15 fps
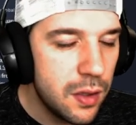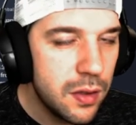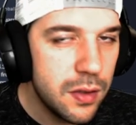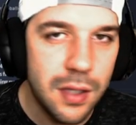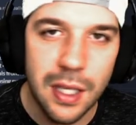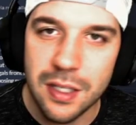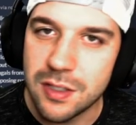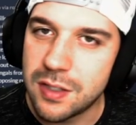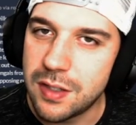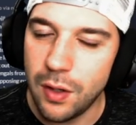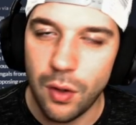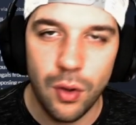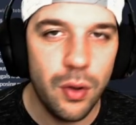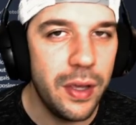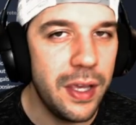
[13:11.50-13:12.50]
He's
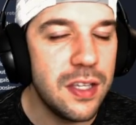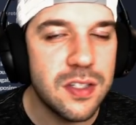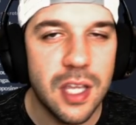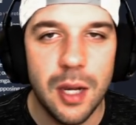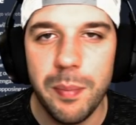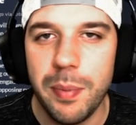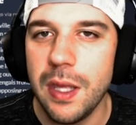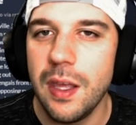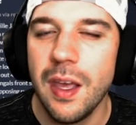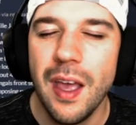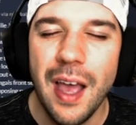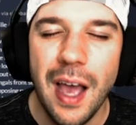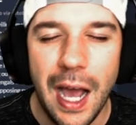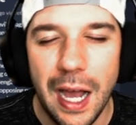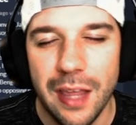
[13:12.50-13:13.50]
still he's going to be
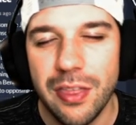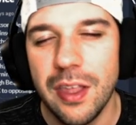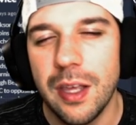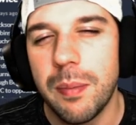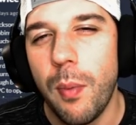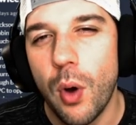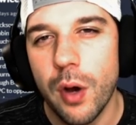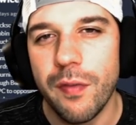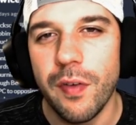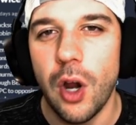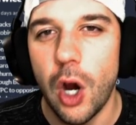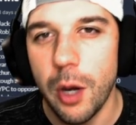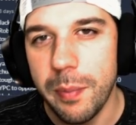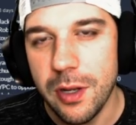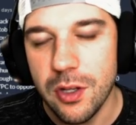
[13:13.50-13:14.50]
I think more of an
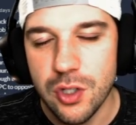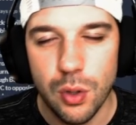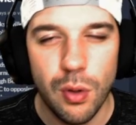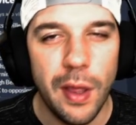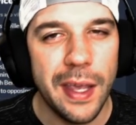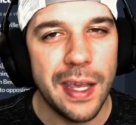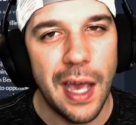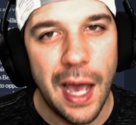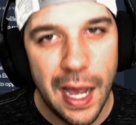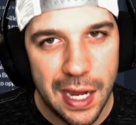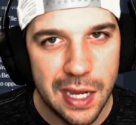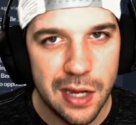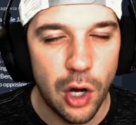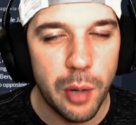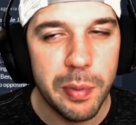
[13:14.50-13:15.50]
RB2 like a high-end
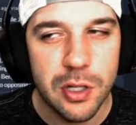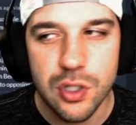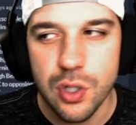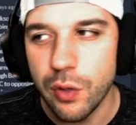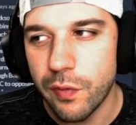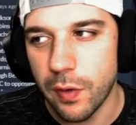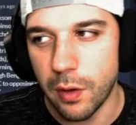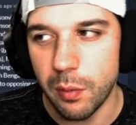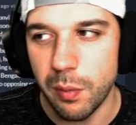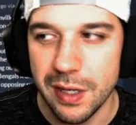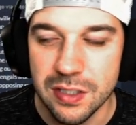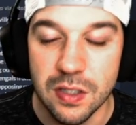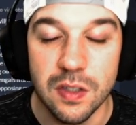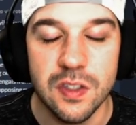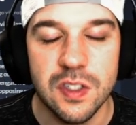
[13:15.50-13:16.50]
RB2 for the rest
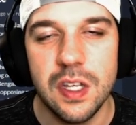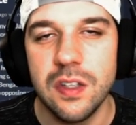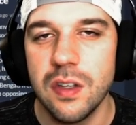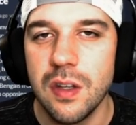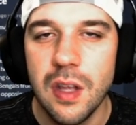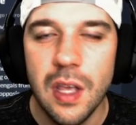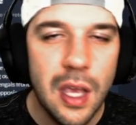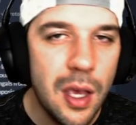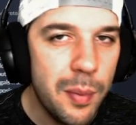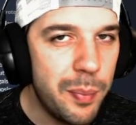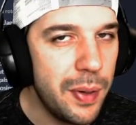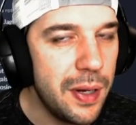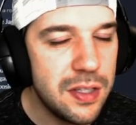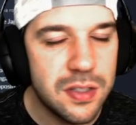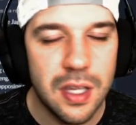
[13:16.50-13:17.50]
of the season, but
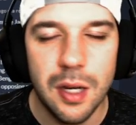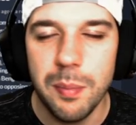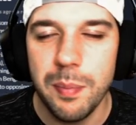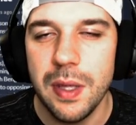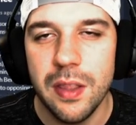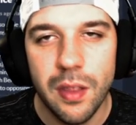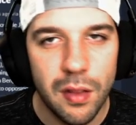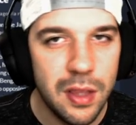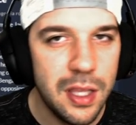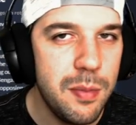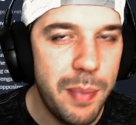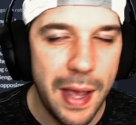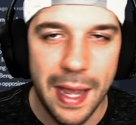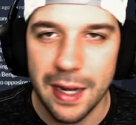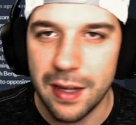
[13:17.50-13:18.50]
he's going to be the lead
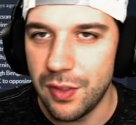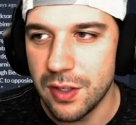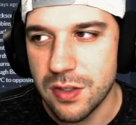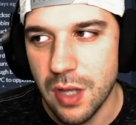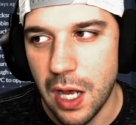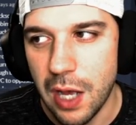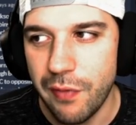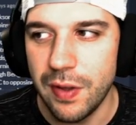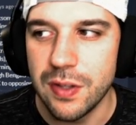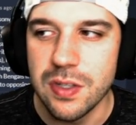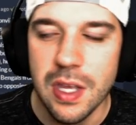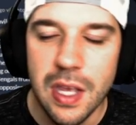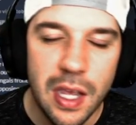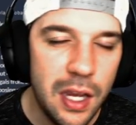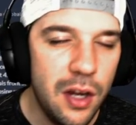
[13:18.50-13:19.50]
back in this offense.
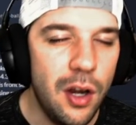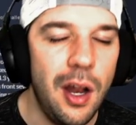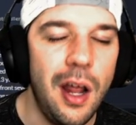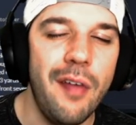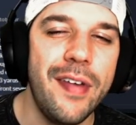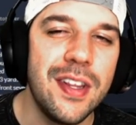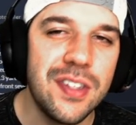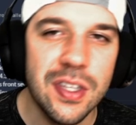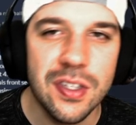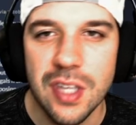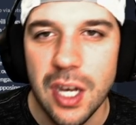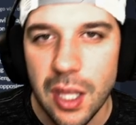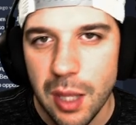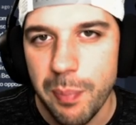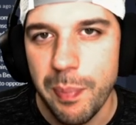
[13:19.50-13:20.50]
And an offense that's going to
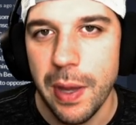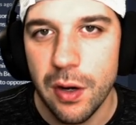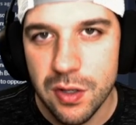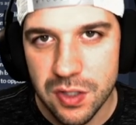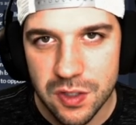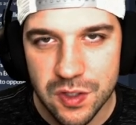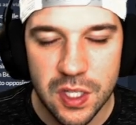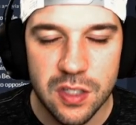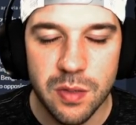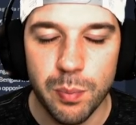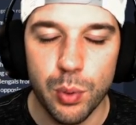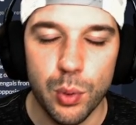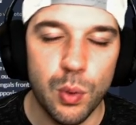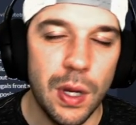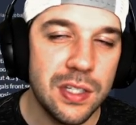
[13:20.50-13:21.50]
get better as the season
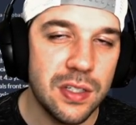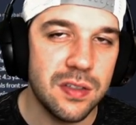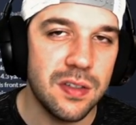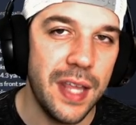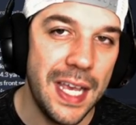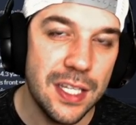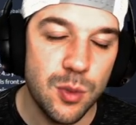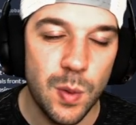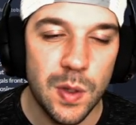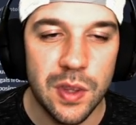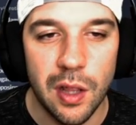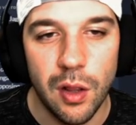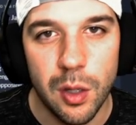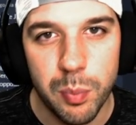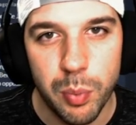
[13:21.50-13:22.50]
progresses. Last week they
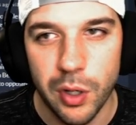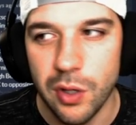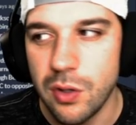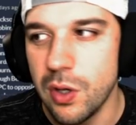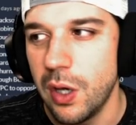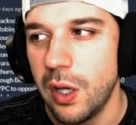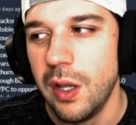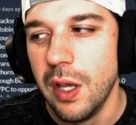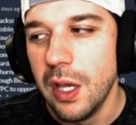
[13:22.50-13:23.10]
looked pretty good